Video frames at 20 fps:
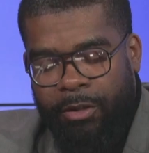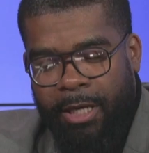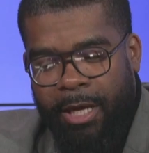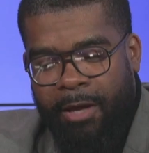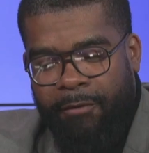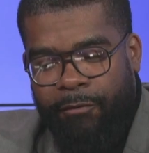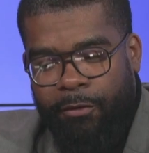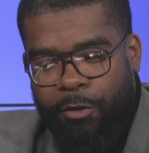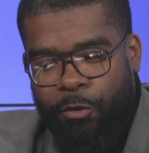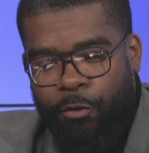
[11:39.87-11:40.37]
the
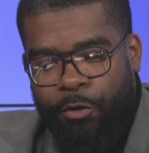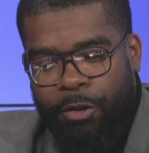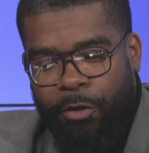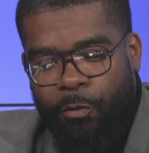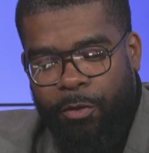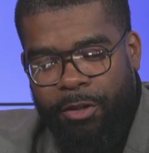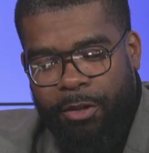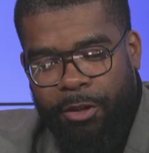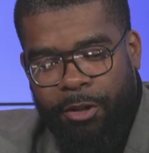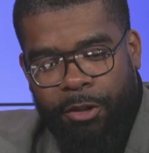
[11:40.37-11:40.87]
evolution
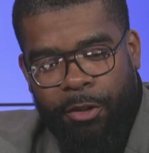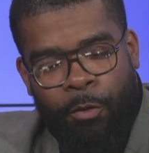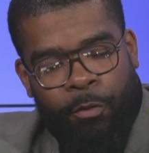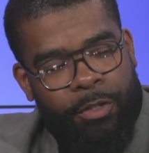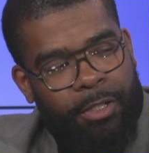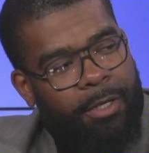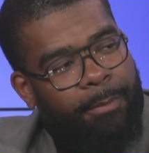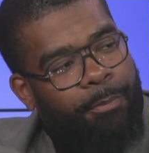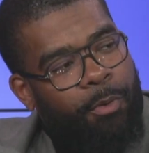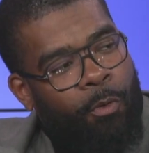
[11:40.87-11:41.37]
was to show
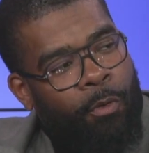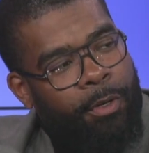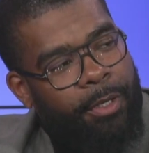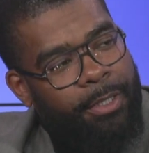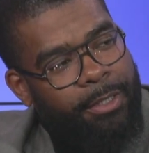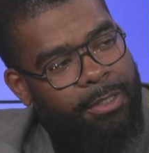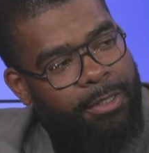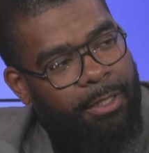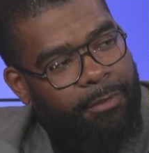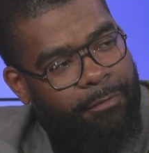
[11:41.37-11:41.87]
the
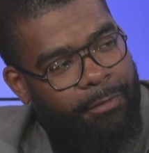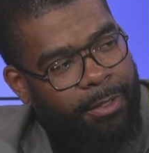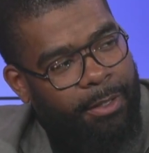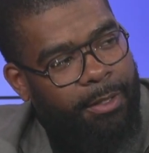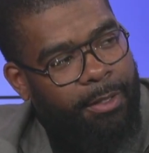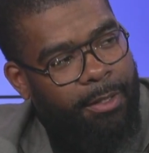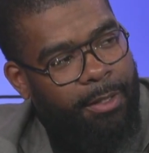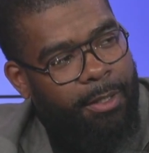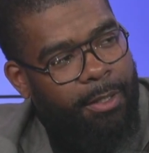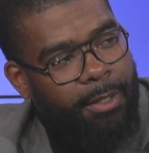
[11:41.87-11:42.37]
importance of it,
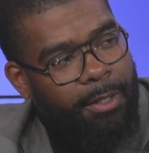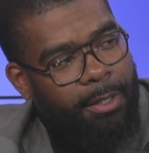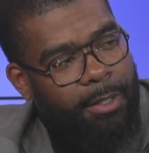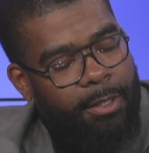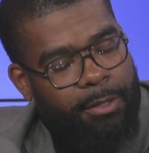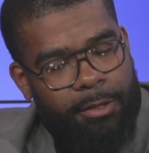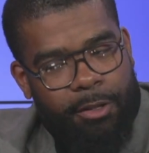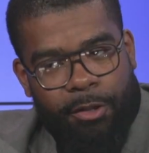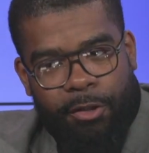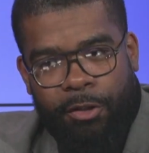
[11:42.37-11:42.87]

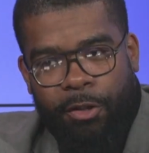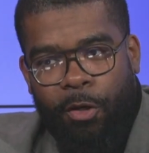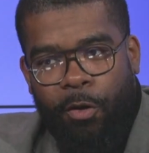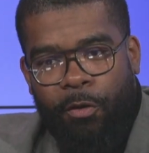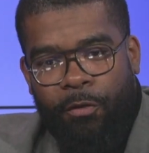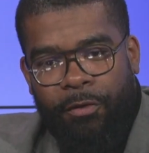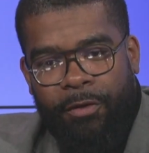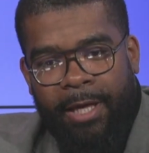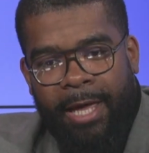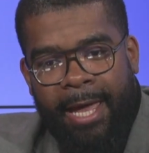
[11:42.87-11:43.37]
to
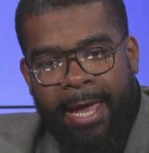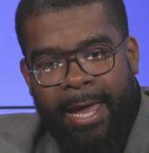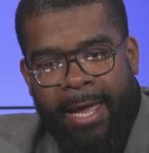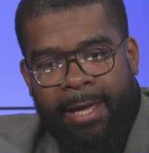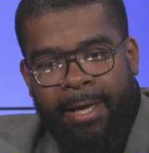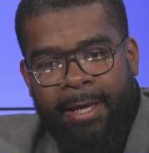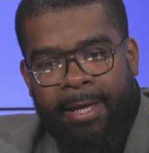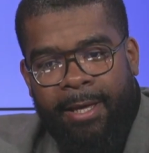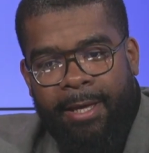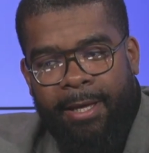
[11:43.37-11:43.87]
show
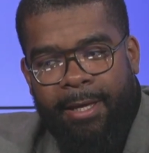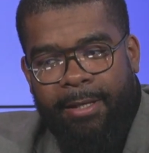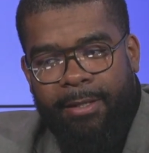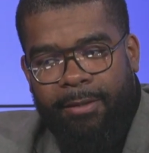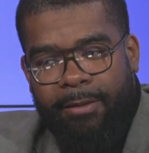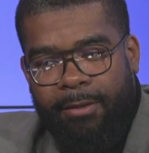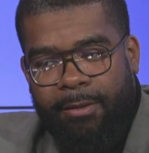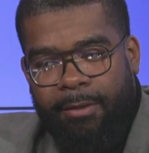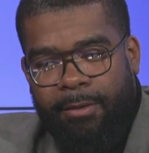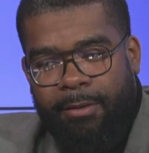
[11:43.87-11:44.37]
that
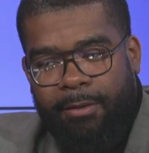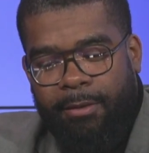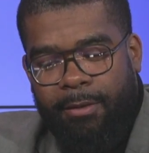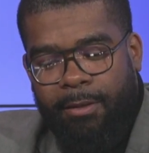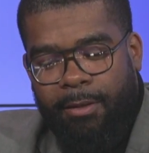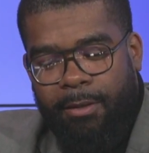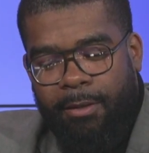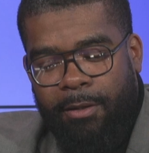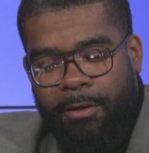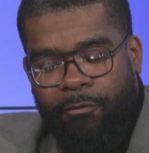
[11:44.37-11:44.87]

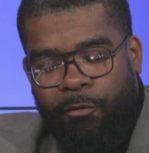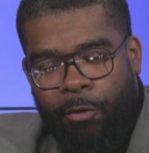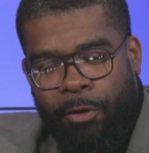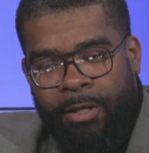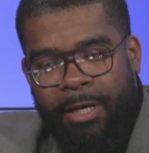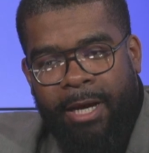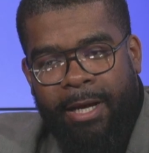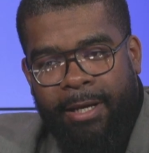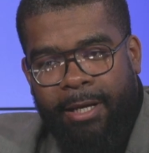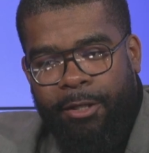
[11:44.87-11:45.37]
if we're
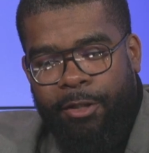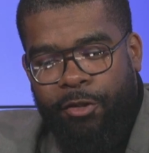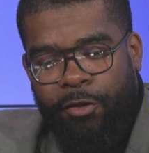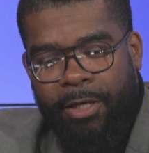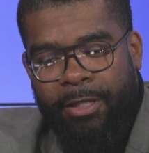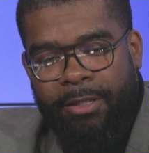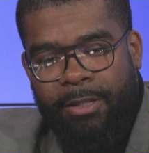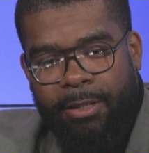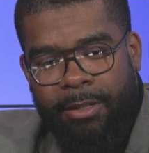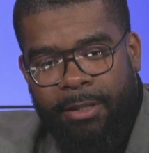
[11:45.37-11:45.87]
not
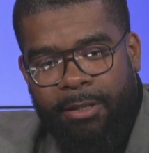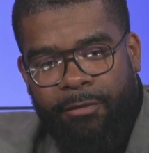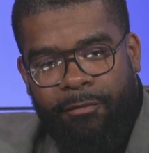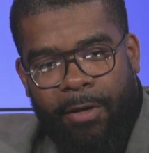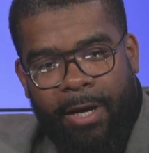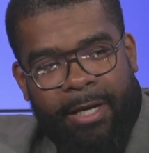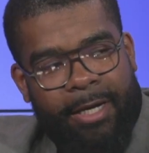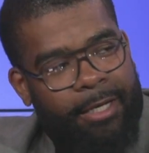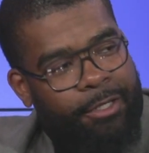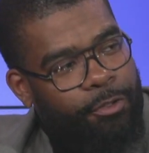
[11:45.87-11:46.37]
addressing this
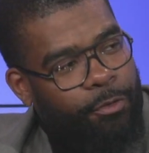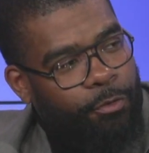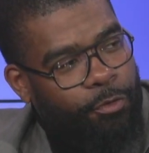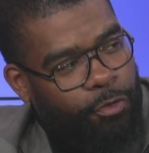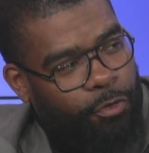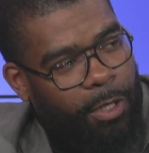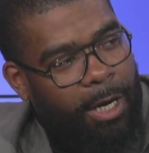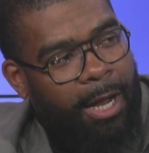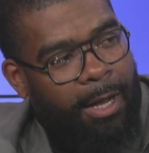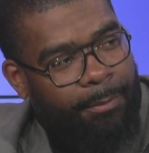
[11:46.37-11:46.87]
financial
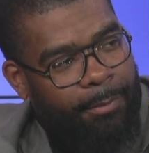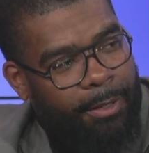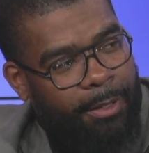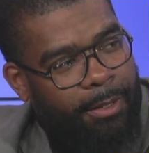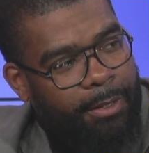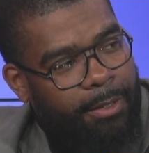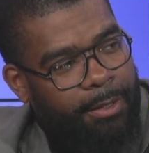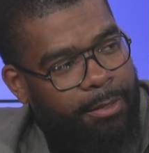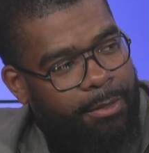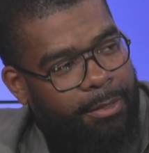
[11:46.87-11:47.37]

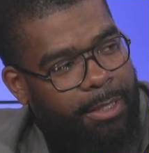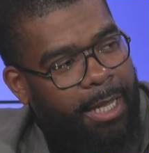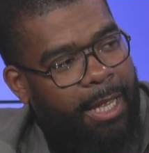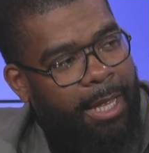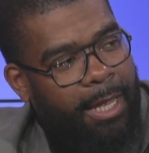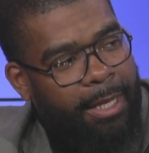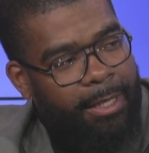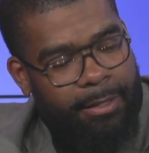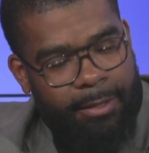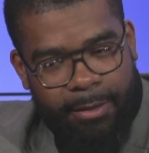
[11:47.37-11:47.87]
trauma,
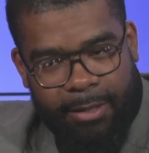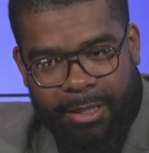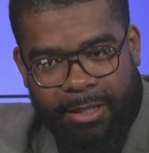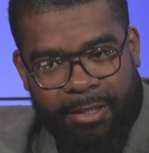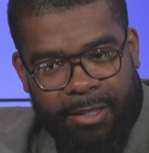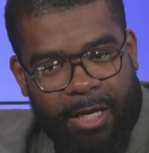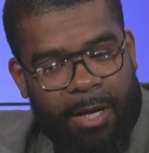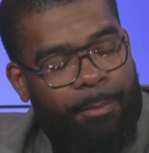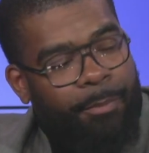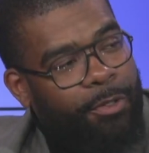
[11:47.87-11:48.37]
then
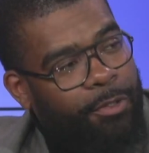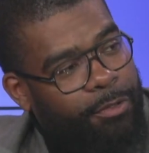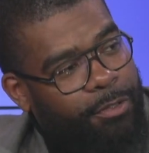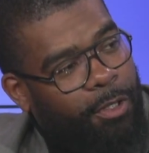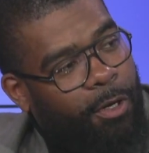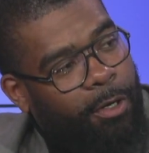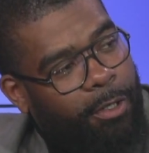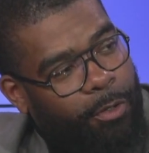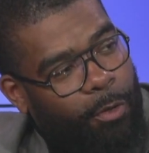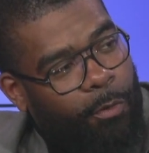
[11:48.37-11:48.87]
these numbers
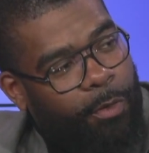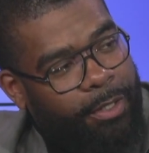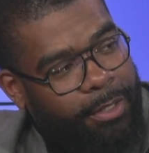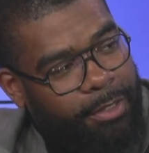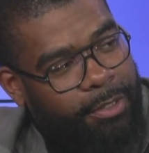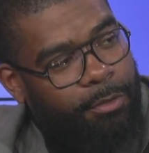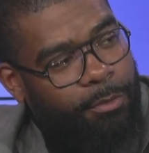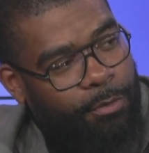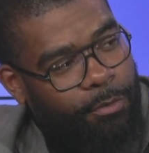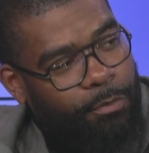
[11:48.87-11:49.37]
are going
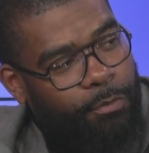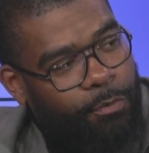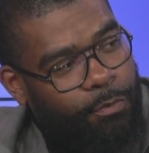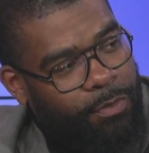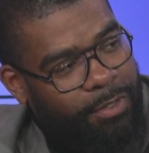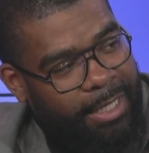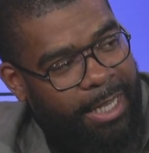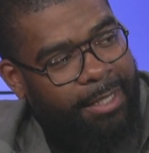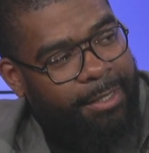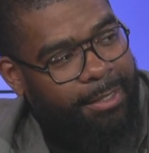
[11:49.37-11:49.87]
to
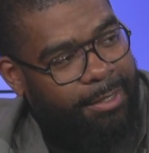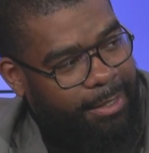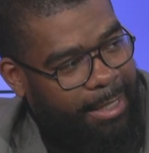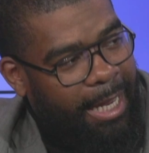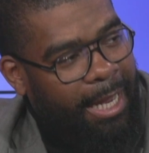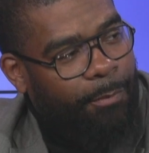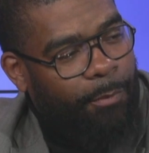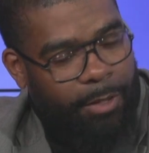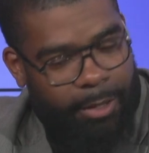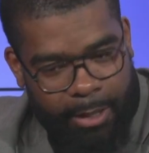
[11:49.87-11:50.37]
stay the
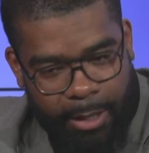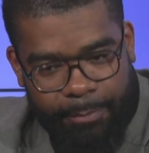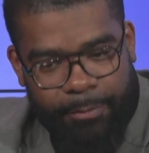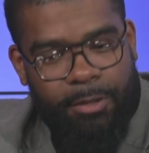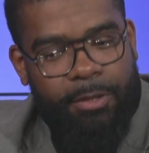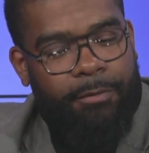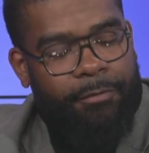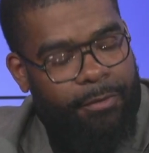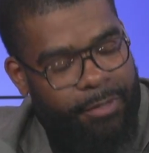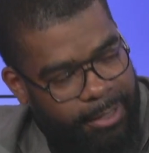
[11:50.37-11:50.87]
same when it
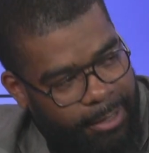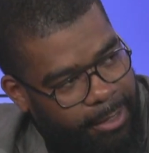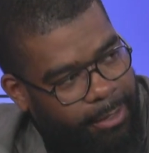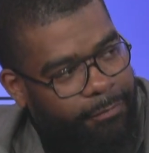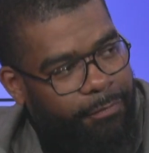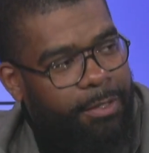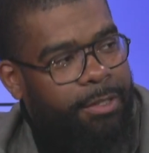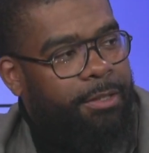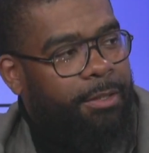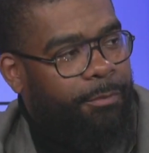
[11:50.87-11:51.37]
comes to
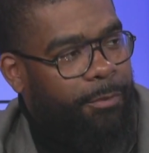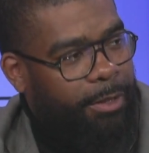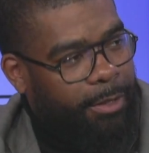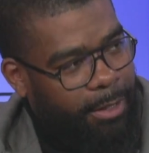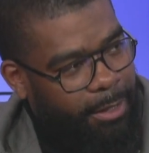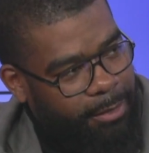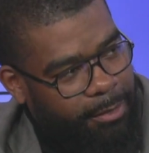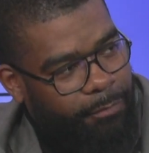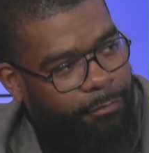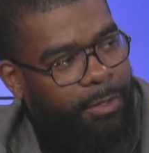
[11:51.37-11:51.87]
recidivism, when it
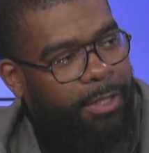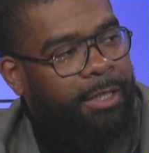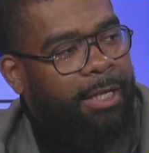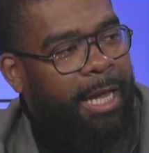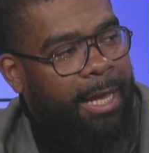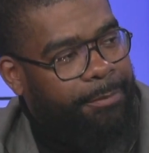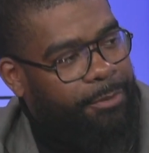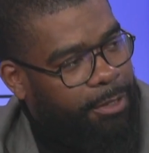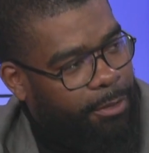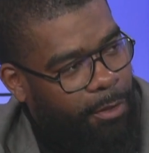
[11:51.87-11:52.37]
comes to
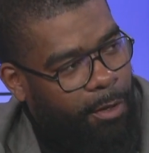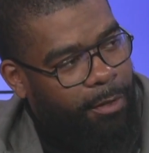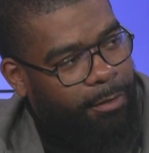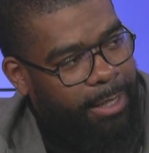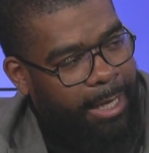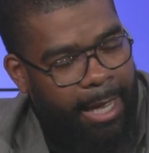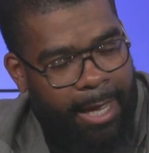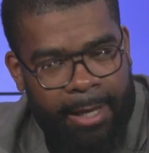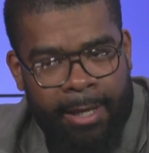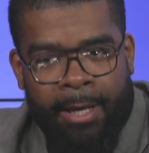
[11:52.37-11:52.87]
relapse and all
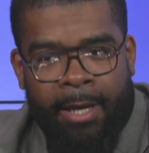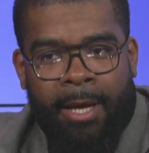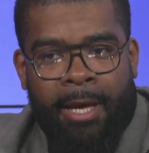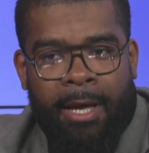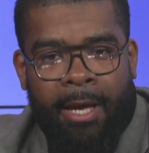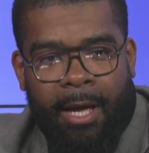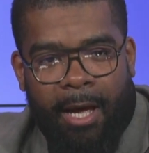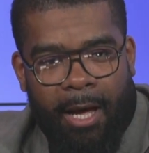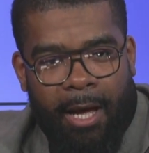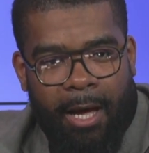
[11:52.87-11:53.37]
that
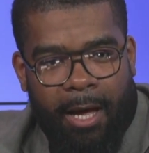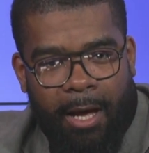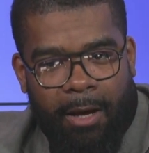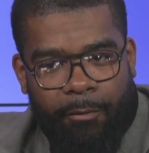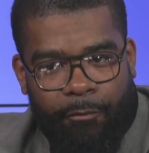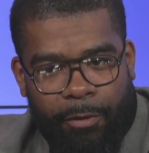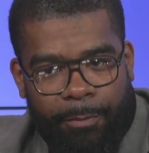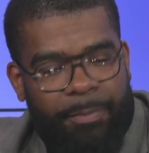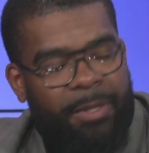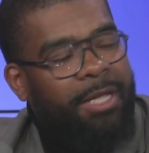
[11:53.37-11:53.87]
uh,
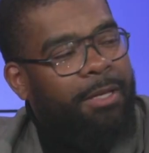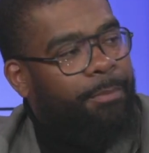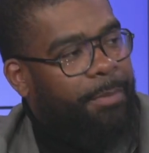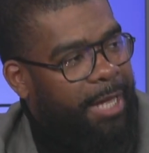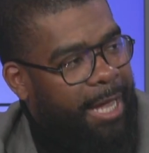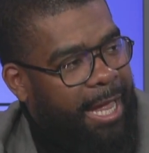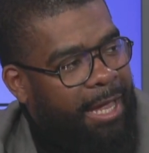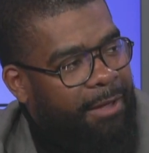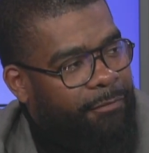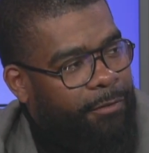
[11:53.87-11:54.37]
repeat
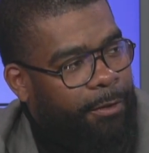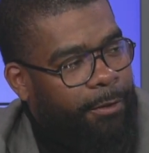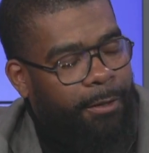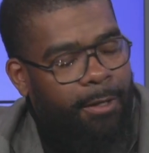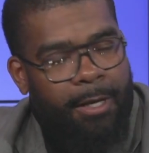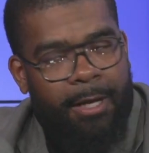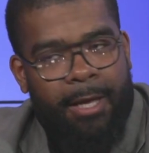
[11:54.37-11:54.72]
behavior.